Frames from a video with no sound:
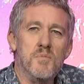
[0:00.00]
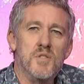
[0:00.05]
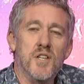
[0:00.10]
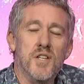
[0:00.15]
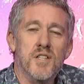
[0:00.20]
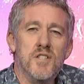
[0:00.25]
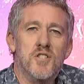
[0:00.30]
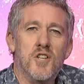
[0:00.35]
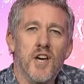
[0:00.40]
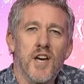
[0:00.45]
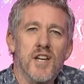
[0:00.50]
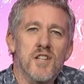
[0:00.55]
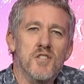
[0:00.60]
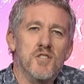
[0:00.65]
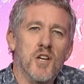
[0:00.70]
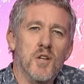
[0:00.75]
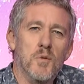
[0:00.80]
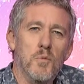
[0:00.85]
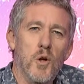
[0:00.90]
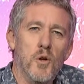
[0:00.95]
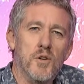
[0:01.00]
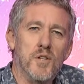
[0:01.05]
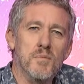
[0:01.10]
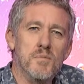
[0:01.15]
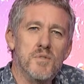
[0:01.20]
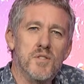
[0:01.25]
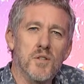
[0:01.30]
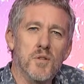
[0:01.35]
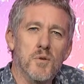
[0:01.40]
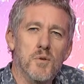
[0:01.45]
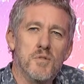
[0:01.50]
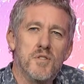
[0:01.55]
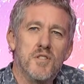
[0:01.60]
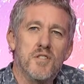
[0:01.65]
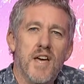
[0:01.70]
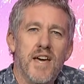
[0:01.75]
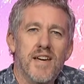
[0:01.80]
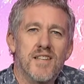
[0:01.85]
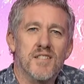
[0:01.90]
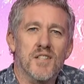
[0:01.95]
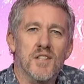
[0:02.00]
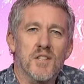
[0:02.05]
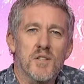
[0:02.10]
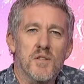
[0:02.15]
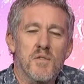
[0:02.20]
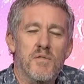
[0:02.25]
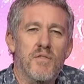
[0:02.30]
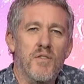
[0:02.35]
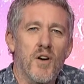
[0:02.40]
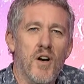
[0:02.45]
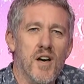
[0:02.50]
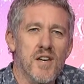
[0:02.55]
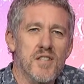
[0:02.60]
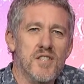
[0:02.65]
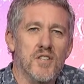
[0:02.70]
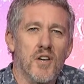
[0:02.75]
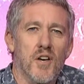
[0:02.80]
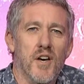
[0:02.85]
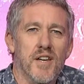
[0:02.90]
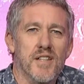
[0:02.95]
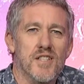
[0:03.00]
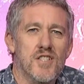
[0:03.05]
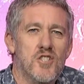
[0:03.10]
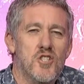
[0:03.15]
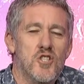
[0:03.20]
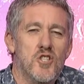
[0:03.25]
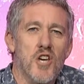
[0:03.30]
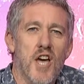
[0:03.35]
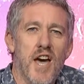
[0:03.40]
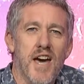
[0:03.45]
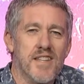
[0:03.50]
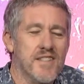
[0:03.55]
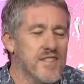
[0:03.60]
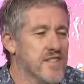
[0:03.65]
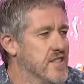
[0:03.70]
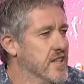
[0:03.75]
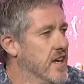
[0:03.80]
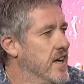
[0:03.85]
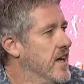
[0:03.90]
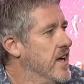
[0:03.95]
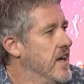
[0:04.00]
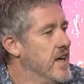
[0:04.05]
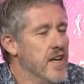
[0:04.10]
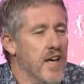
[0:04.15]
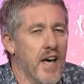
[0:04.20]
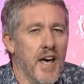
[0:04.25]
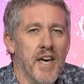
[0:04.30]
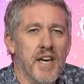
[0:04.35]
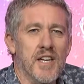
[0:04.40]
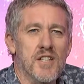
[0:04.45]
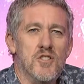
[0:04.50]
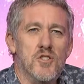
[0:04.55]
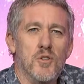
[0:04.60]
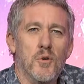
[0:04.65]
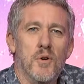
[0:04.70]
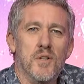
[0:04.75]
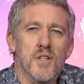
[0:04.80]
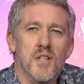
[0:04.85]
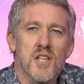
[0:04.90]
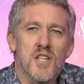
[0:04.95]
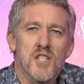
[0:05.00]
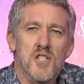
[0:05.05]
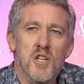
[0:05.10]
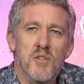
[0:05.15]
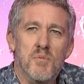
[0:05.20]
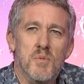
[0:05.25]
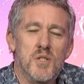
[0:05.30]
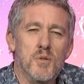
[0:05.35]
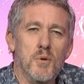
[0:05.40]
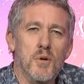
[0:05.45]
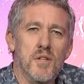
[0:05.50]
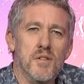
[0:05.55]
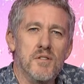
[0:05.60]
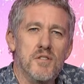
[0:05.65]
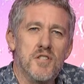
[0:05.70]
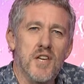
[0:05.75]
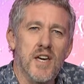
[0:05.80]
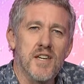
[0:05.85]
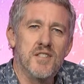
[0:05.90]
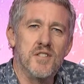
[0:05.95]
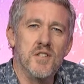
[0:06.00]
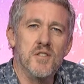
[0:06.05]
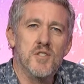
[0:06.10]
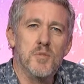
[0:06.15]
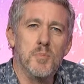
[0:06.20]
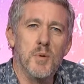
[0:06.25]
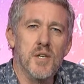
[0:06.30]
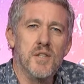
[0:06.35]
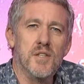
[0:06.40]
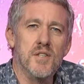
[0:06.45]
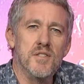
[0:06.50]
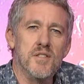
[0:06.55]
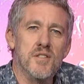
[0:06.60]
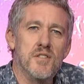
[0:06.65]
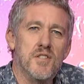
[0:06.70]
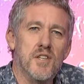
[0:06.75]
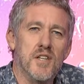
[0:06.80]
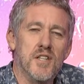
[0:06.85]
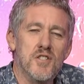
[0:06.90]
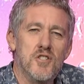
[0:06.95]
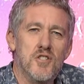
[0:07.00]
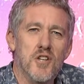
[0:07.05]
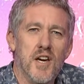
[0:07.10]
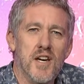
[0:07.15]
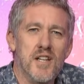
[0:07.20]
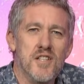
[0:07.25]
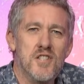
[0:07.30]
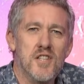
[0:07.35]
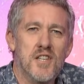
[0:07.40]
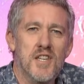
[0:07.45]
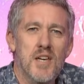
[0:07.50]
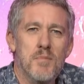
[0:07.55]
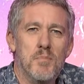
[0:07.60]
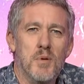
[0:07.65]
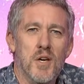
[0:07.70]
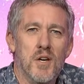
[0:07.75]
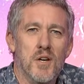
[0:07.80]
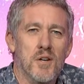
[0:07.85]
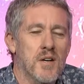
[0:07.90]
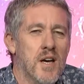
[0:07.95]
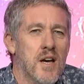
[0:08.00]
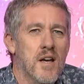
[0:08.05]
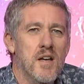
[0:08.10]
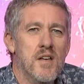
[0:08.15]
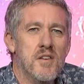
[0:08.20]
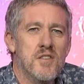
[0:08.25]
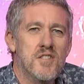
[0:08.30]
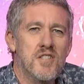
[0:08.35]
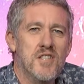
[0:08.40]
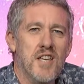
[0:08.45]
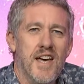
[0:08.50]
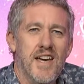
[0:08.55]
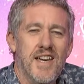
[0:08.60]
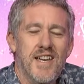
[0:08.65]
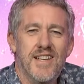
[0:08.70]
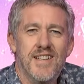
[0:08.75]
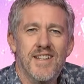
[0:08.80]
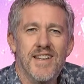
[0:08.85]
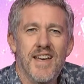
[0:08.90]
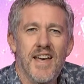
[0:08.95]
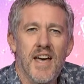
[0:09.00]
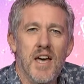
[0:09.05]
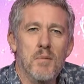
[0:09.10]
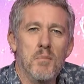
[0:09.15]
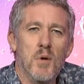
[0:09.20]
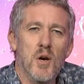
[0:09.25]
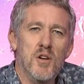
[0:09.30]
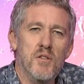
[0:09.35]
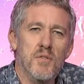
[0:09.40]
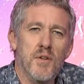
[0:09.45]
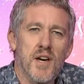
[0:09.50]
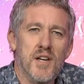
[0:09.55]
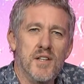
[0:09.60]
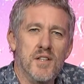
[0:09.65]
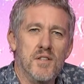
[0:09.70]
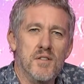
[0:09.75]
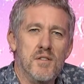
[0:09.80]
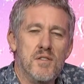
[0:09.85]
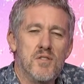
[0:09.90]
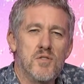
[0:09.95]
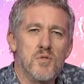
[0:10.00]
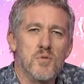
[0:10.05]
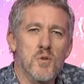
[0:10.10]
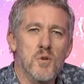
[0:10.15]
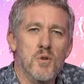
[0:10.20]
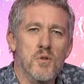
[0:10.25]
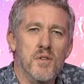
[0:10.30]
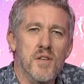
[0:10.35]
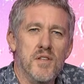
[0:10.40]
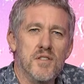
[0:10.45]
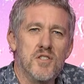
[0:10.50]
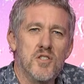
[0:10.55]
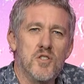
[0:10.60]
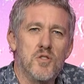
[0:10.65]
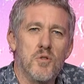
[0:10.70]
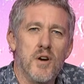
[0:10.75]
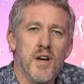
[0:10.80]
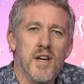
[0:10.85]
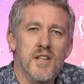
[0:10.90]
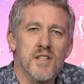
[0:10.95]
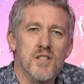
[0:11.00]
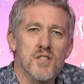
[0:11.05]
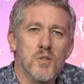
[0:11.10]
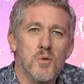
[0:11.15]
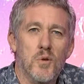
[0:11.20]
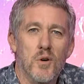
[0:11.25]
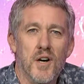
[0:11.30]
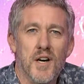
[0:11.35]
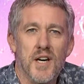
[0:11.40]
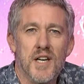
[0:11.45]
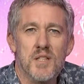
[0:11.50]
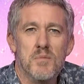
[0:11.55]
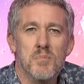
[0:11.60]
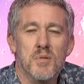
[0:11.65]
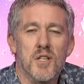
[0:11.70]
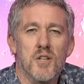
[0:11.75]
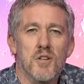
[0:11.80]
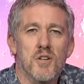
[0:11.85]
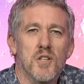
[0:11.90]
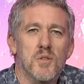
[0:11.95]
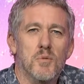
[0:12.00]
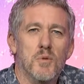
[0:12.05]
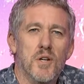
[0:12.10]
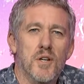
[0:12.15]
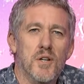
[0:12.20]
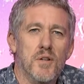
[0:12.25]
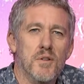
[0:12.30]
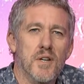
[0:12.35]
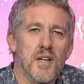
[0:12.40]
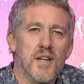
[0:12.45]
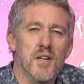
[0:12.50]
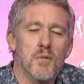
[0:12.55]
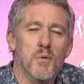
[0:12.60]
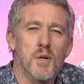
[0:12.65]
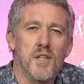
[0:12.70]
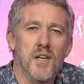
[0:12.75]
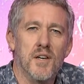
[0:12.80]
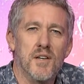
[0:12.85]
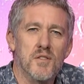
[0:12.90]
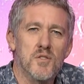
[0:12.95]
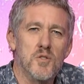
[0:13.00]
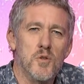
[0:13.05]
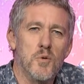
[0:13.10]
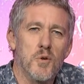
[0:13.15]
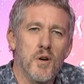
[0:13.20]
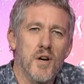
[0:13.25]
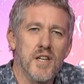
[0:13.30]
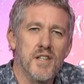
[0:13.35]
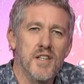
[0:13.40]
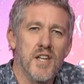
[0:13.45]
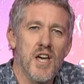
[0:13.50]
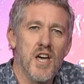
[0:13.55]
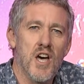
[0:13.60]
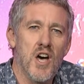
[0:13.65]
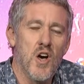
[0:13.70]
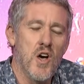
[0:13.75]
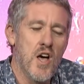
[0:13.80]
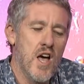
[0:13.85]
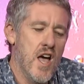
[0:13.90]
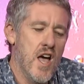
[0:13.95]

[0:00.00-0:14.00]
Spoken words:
Scene Change, and welcome to Saxton Fireside Chats, a joint initiative between Saxton speakers and Scene Change to keep you sane and motivated through this strange, quiet period we're going through right now.